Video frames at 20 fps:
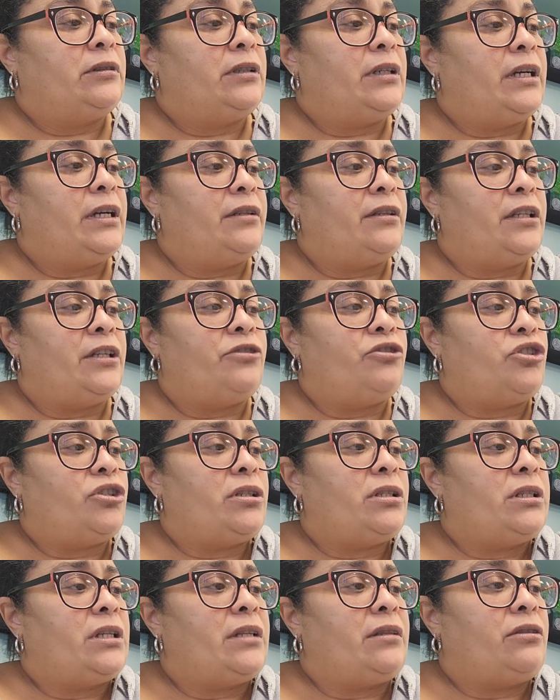and then
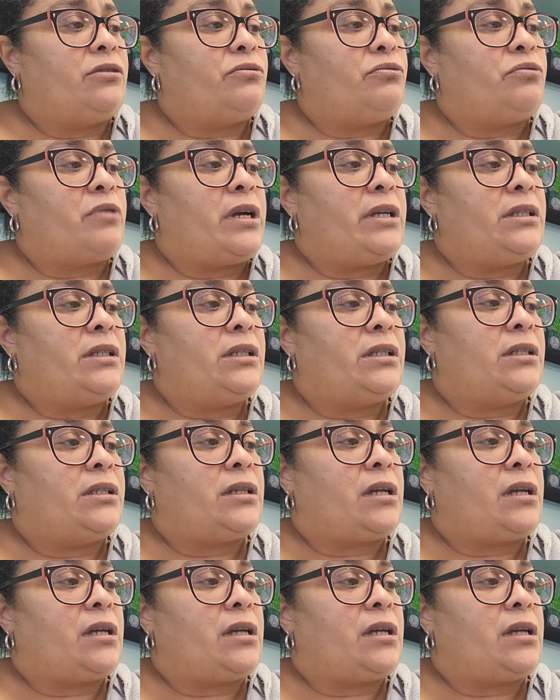just let the rest,